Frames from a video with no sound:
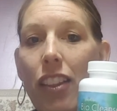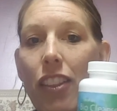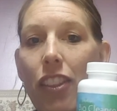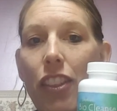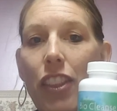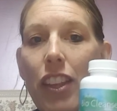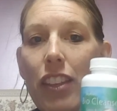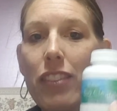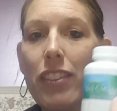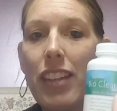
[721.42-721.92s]

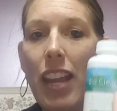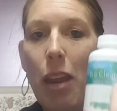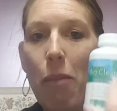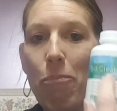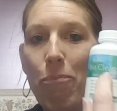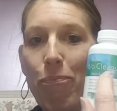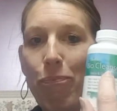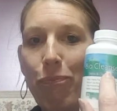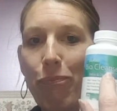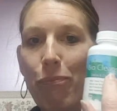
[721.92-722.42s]
this
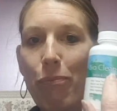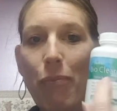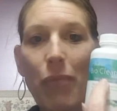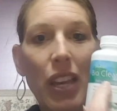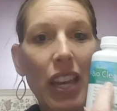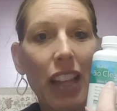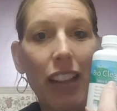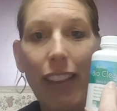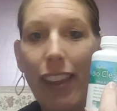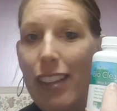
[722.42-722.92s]
name.
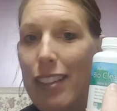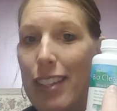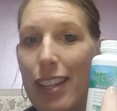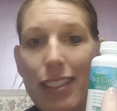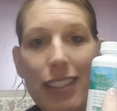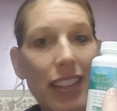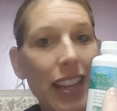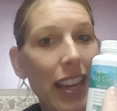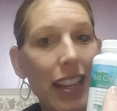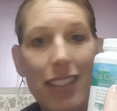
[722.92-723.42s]
Cleanse,
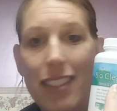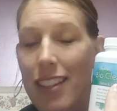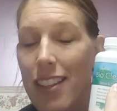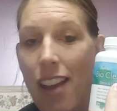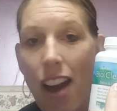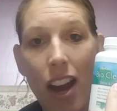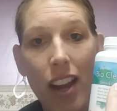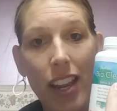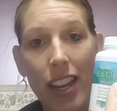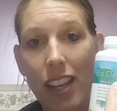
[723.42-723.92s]
it's
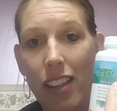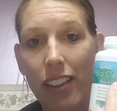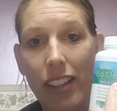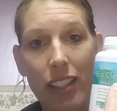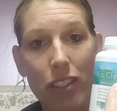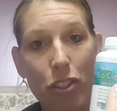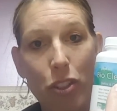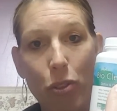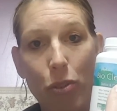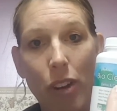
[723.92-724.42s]
not a
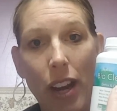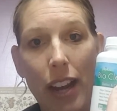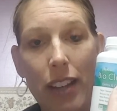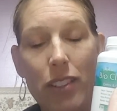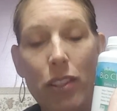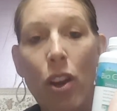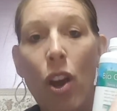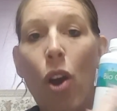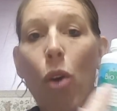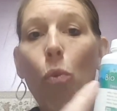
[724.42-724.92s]
cleanse, you
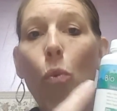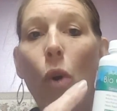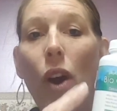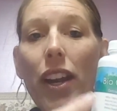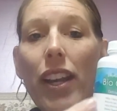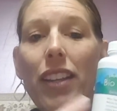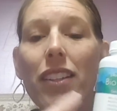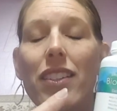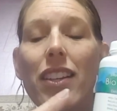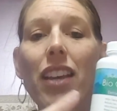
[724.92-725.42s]
guys. What
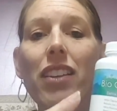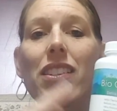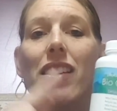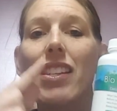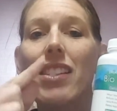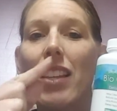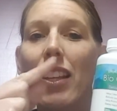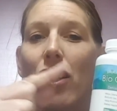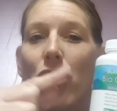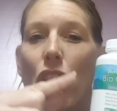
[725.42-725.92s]
it does
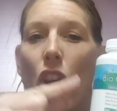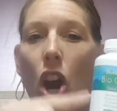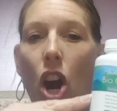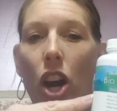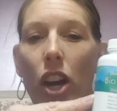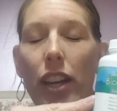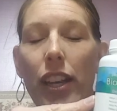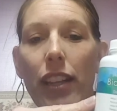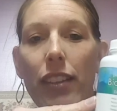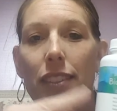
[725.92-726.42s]
is it
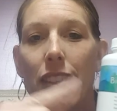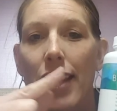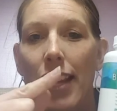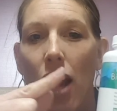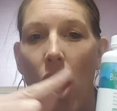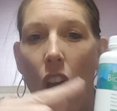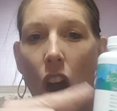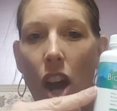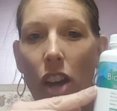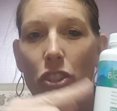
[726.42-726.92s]
targets the
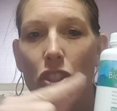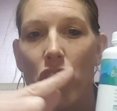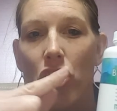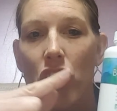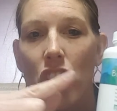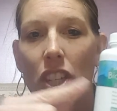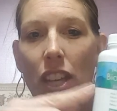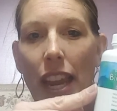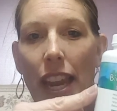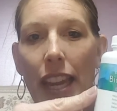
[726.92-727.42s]

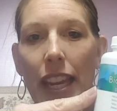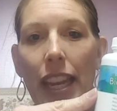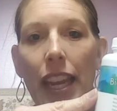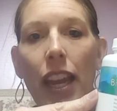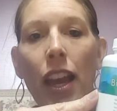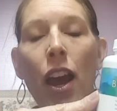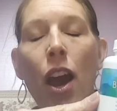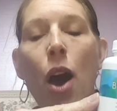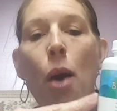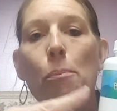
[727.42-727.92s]

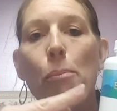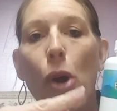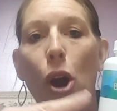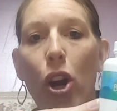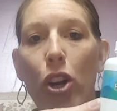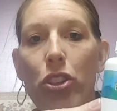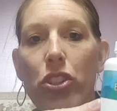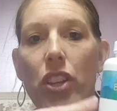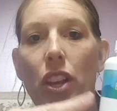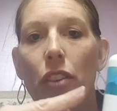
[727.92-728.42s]
oxygenating
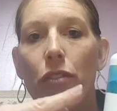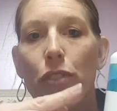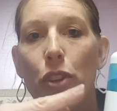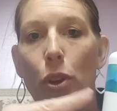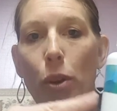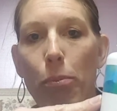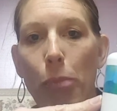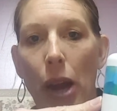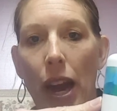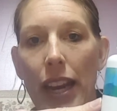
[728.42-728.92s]
parts of
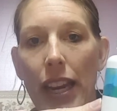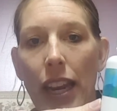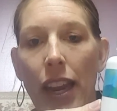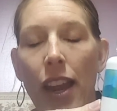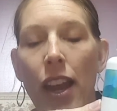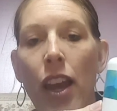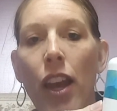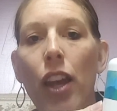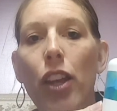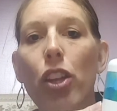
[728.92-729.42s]
your body,
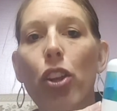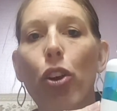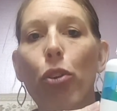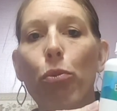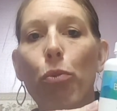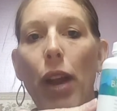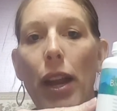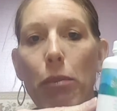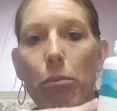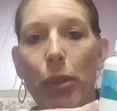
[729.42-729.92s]
your
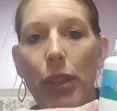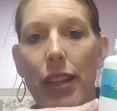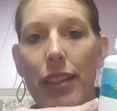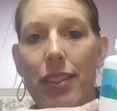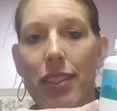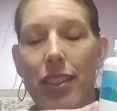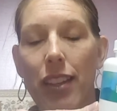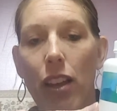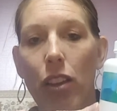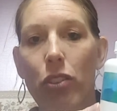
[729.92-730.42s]
red
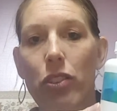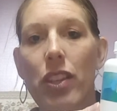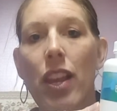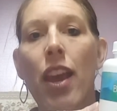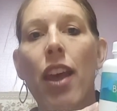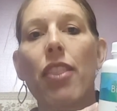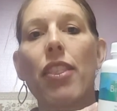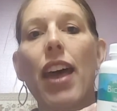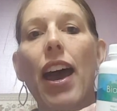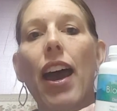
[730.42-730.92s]
blood cells
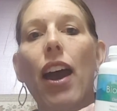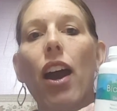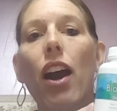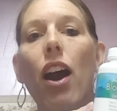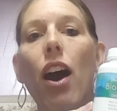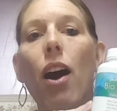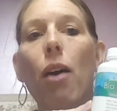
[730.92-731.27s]
that